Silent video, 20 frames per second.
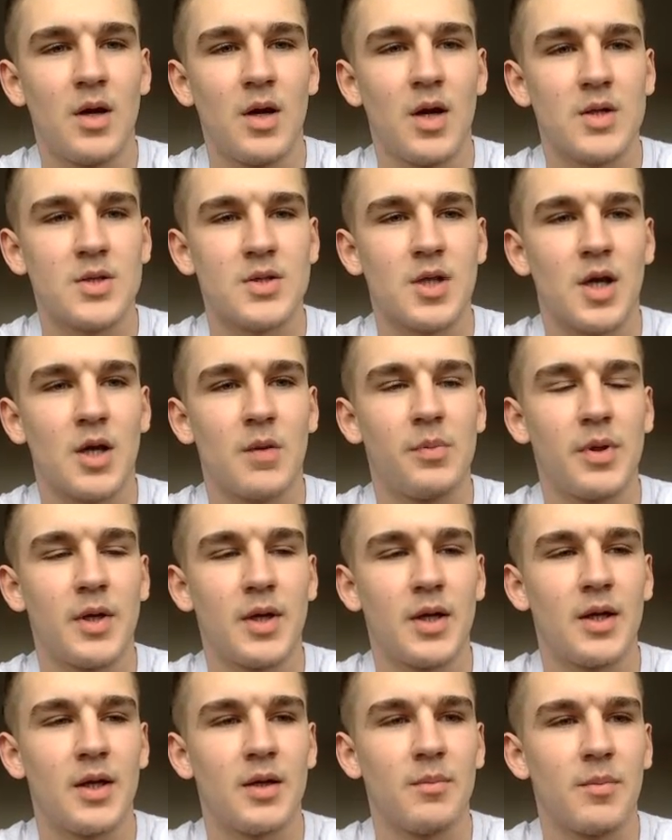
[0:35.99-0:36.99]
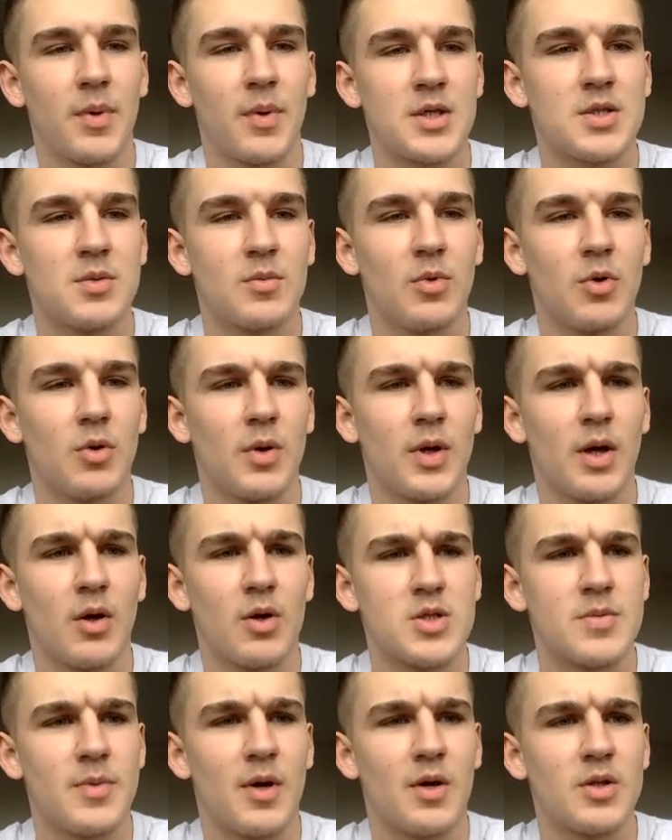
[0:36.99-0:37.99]
I started playing basketball when I
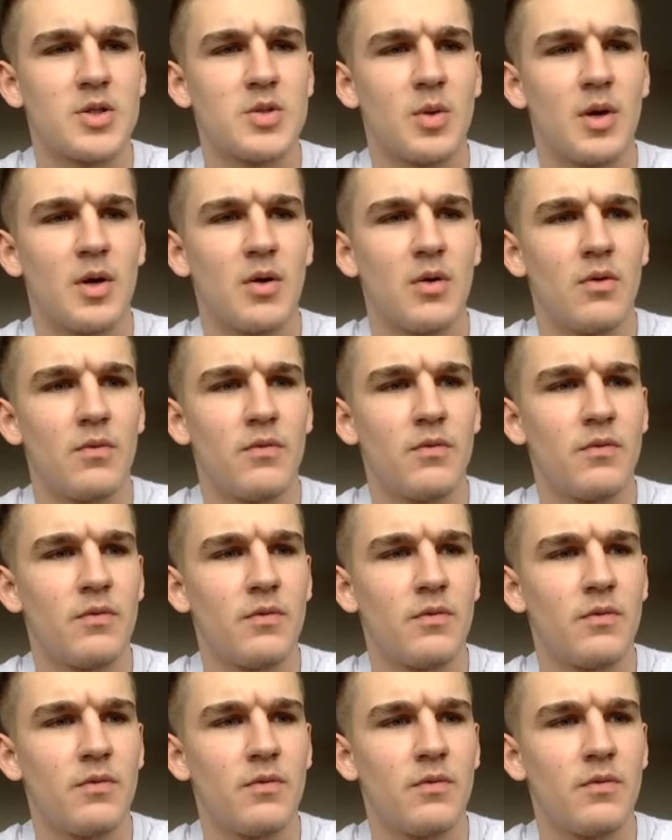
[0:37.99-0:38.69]
was about 12